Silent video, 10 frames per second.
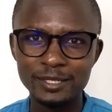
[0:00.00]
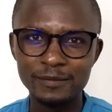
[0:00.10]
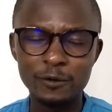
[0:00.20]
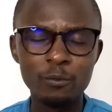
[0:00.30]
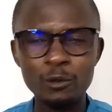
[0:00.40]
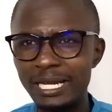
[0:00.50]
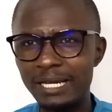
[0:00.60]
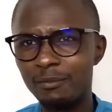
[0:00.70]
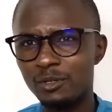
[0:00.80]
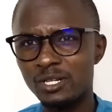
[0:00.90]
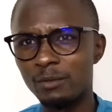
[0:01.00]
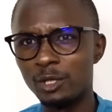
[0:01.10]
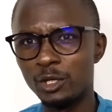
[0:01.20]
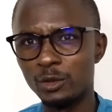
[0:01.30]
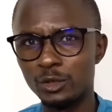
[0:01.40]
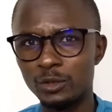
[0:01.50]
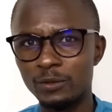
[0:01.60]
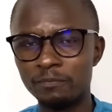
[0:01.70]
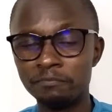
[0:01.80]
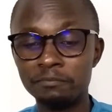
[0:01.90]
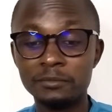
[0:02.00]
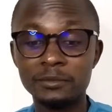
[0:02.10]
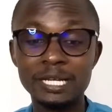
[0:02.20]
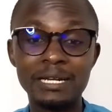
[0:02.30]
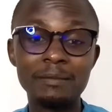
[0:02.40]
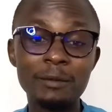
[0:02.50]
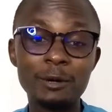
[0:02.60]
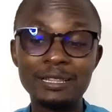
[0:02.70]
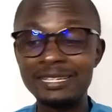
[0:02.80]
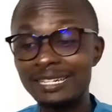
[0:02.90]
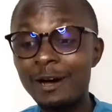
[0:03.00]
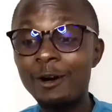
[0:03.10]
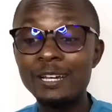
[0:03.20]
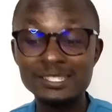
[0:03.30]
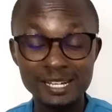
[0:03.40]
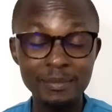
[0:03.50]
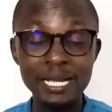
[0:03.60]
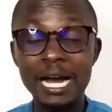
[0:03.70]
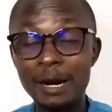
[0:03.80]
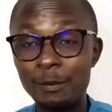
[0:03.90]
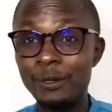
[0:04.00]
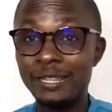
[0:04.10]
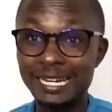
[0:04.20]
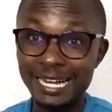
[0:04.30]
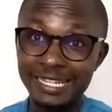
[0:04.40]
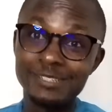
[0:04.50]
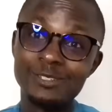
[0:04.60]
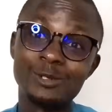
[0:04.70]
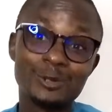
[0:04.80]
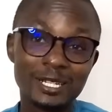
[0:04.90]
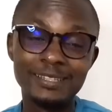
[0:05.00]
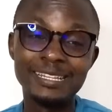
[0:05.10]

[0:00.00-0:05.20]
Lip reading: from William Ruto. And remember one thing now, he's coming up with another story.